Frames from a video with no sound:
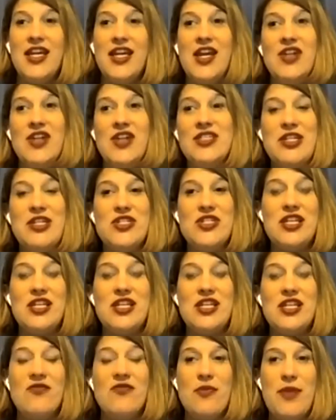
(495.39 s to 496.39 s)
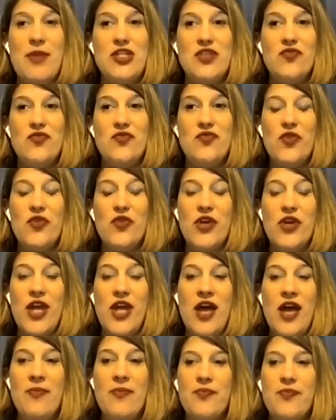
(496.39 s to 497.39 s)
Here's some interesting information
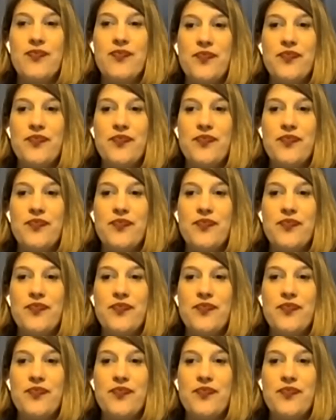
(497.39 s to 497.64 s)
for you.